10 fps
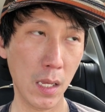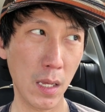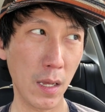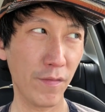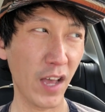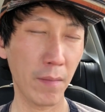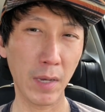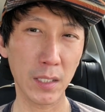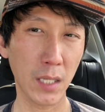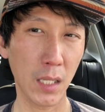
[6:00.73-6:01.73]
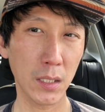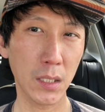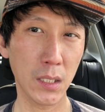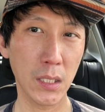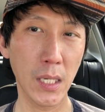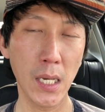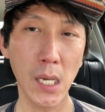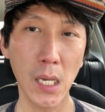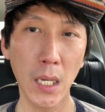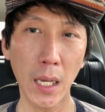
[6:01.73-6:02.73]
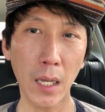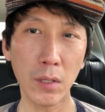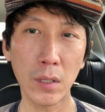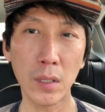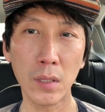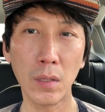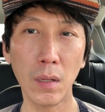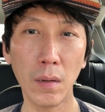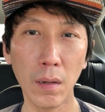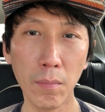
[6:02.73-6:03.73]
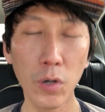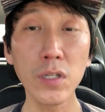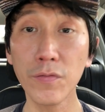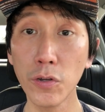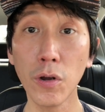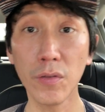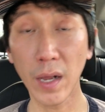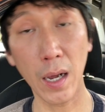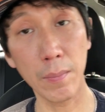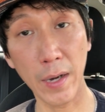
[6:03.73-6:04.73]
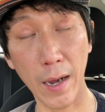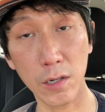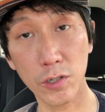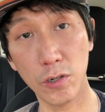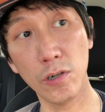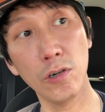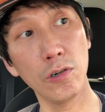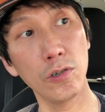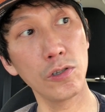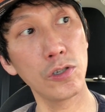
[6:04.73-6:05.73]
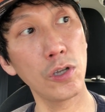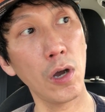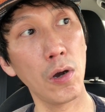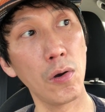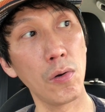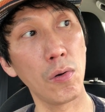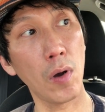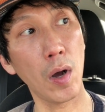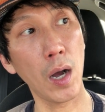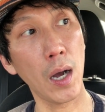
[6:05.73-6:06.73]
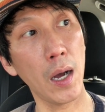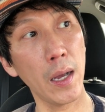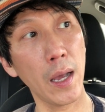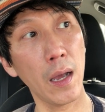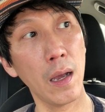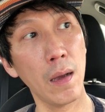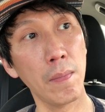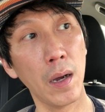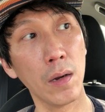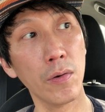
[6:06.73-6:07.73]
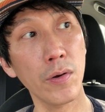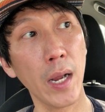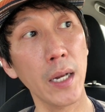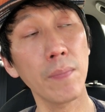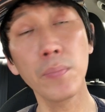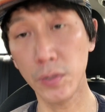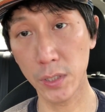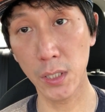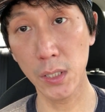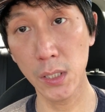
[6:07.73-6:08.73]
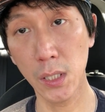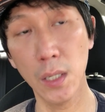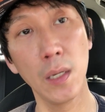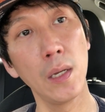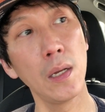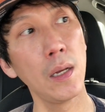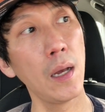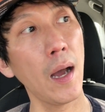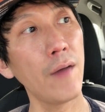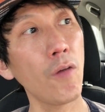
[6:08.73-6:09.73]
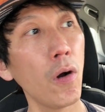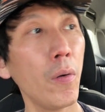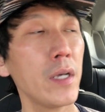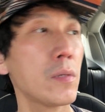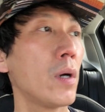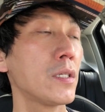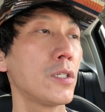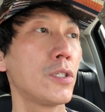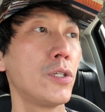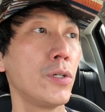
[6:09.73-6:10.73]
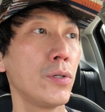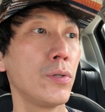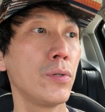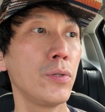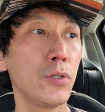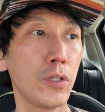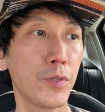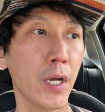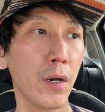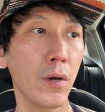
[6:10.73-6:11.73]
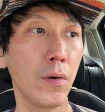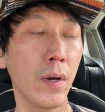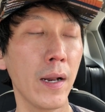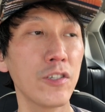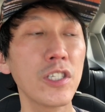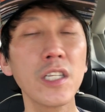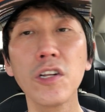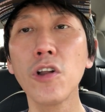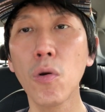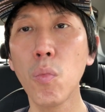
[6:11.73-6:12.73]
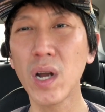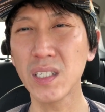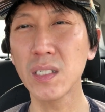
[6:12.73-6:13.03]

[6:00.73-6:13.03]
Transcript: if that makes sense. And most of you know that I'm an actor, so I am a creative person. I've always wanted to do YouTube channel, and I just didn't know what